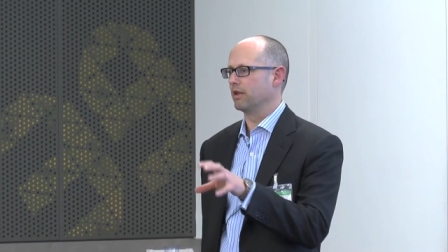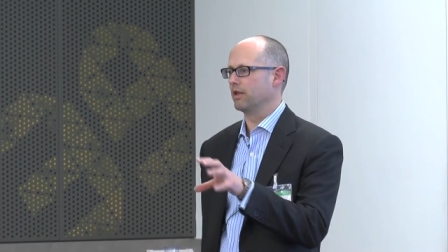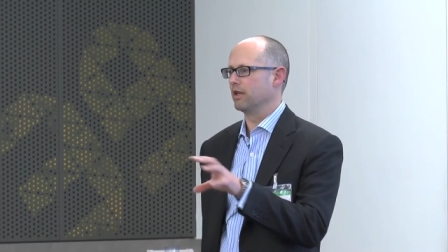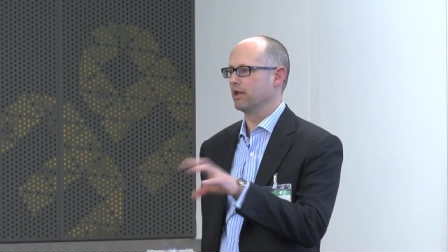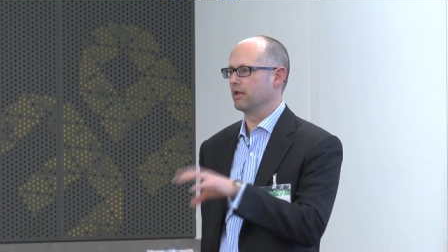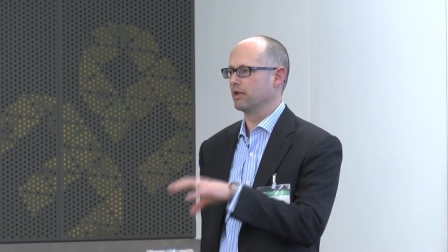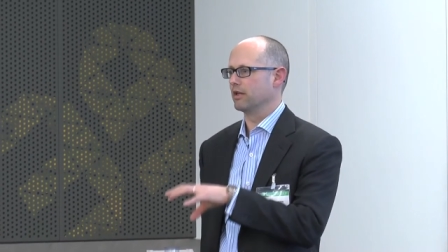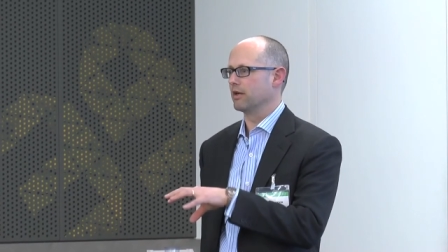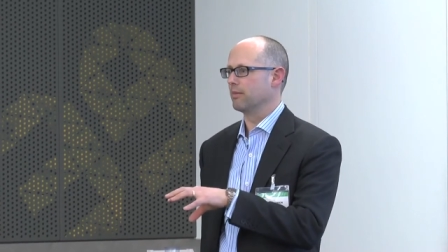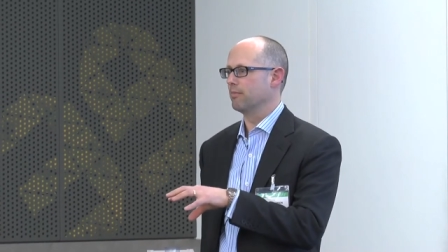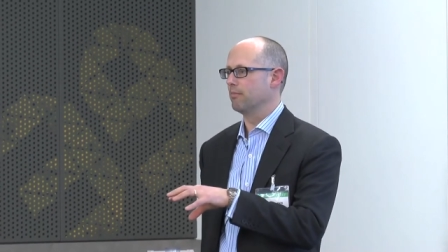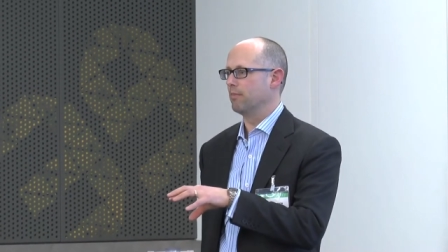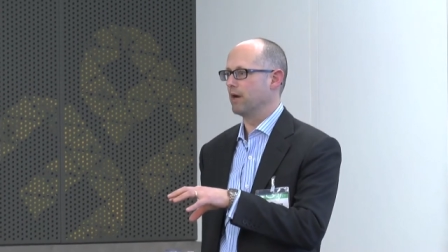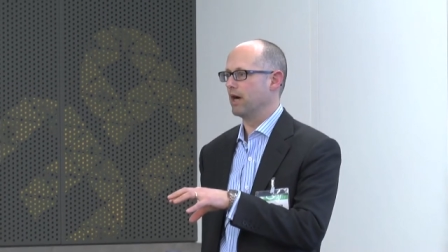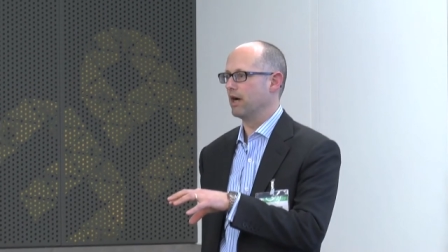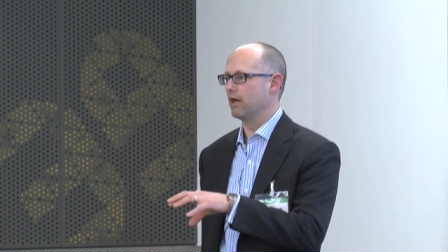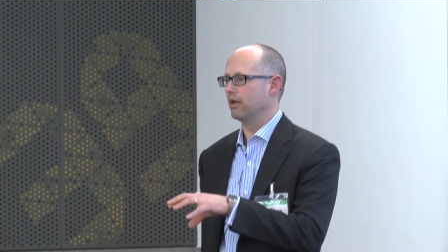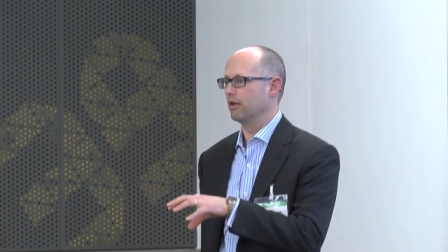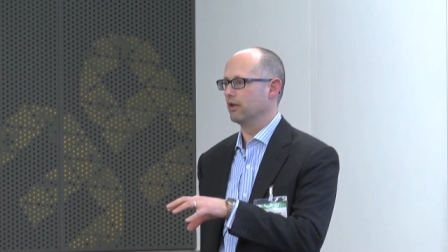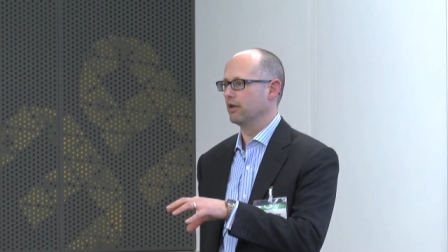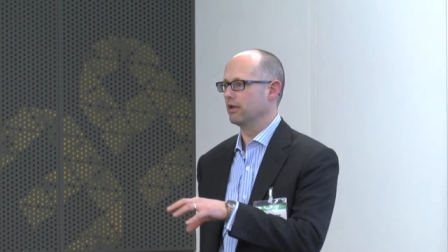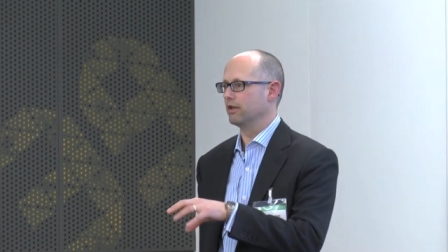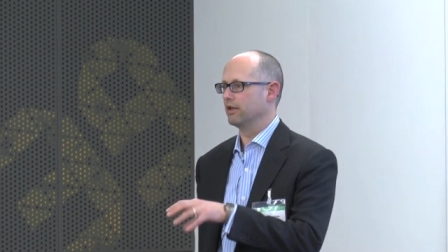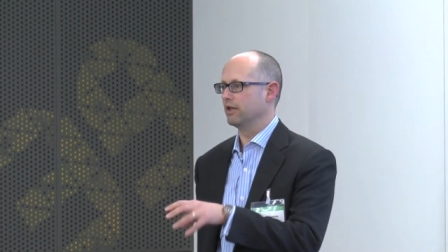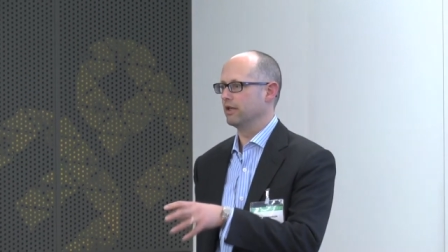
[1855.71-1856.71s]
but then
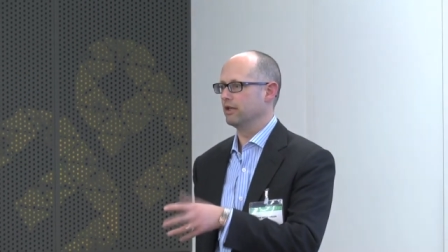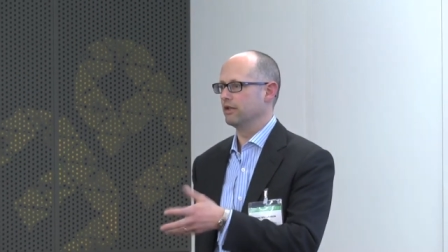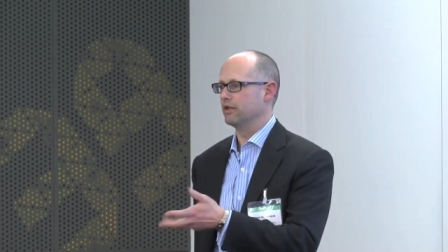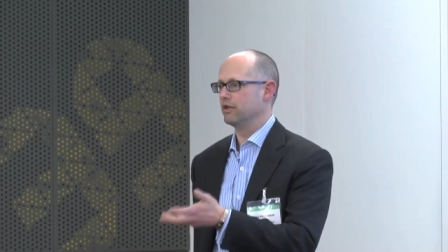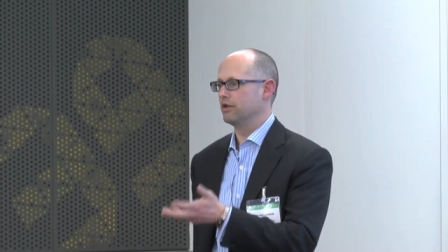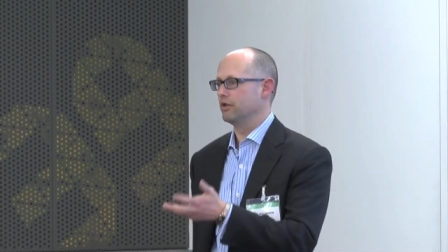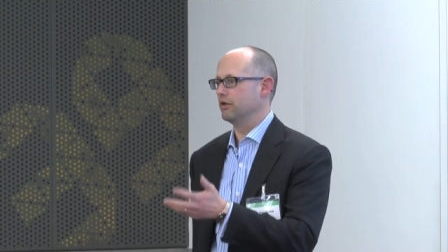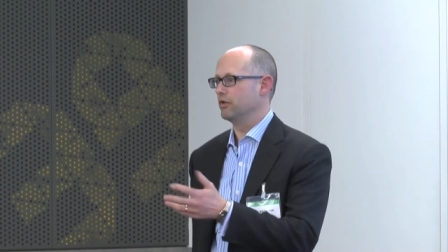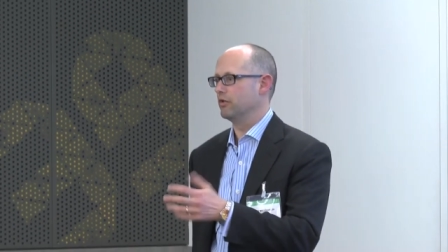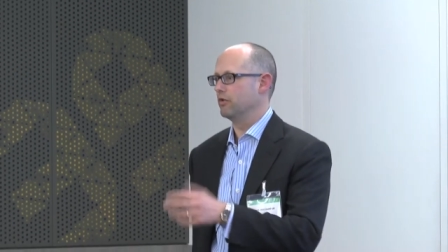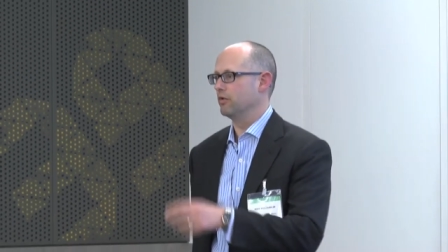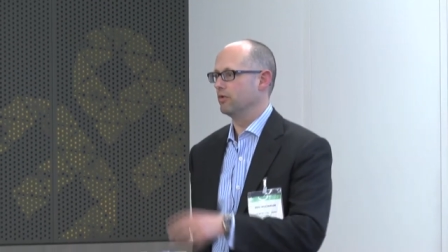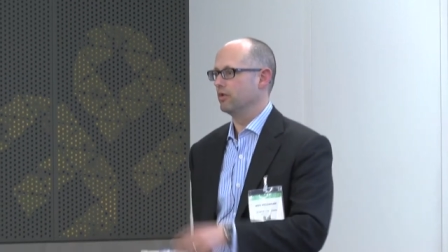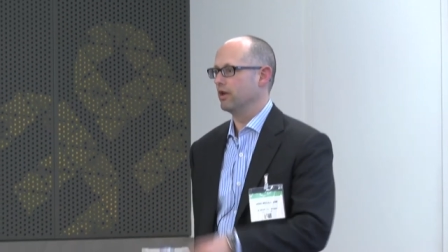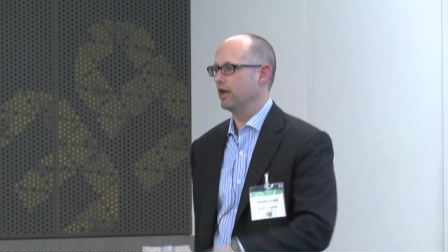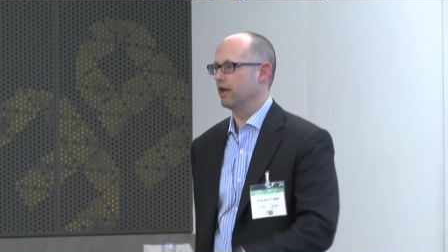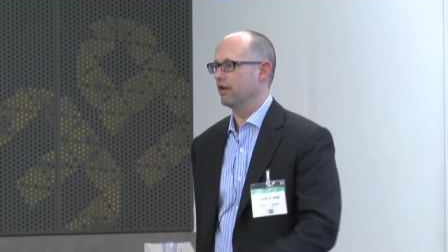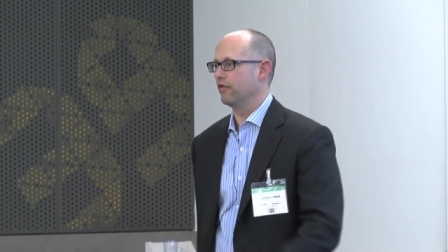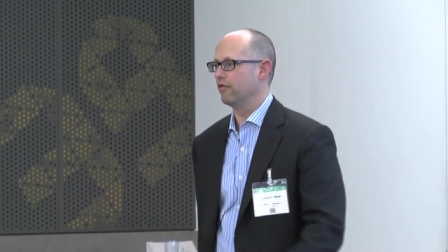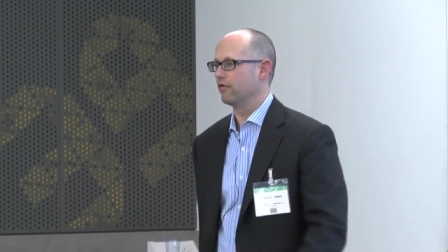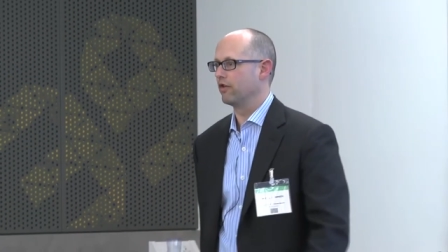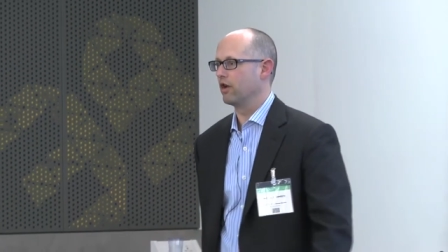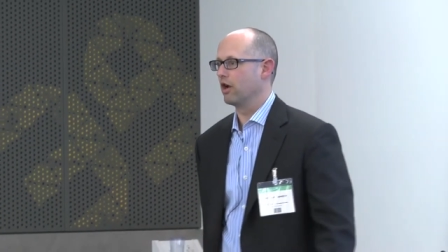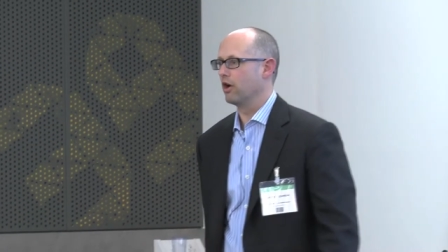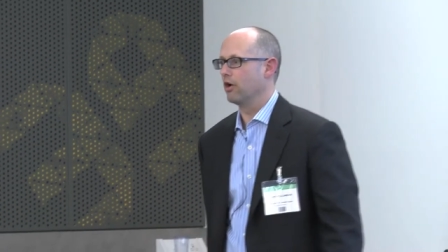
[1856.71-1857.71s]
compile it into
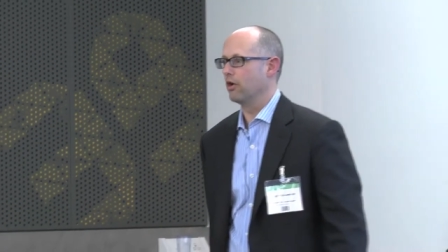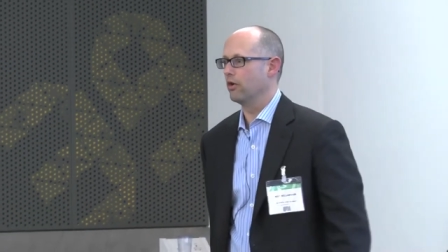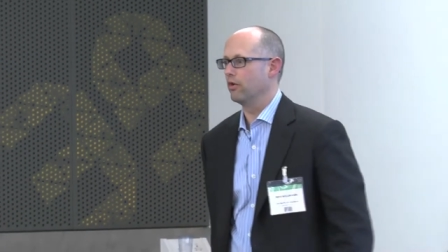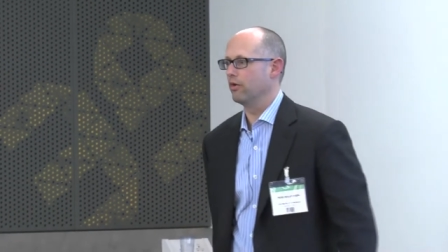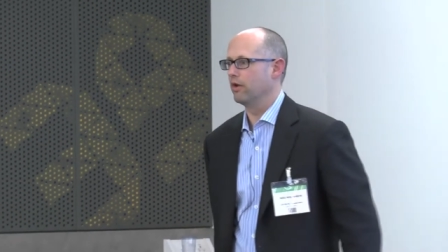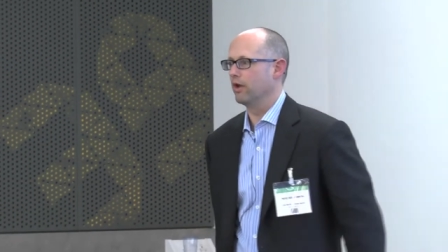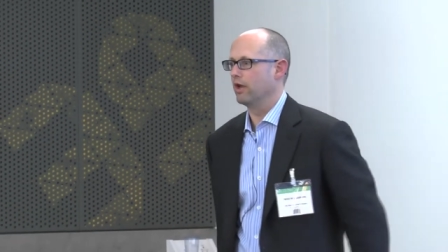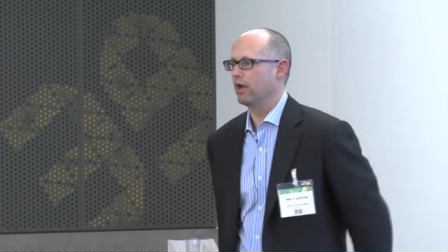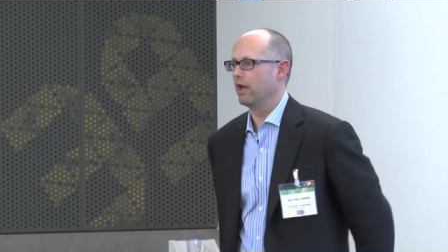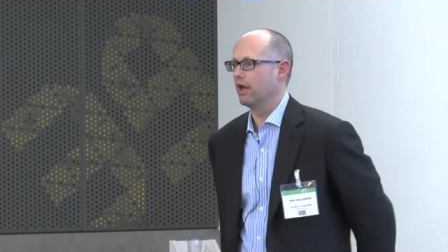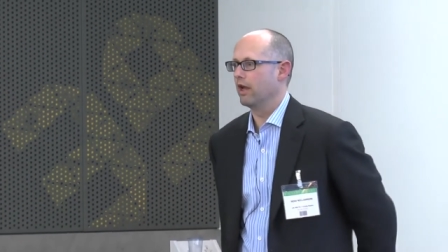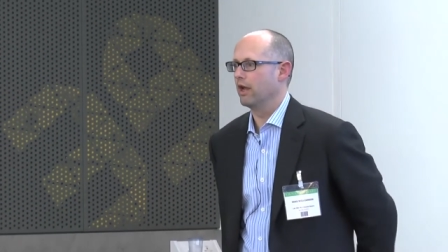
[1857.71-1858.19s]
native code.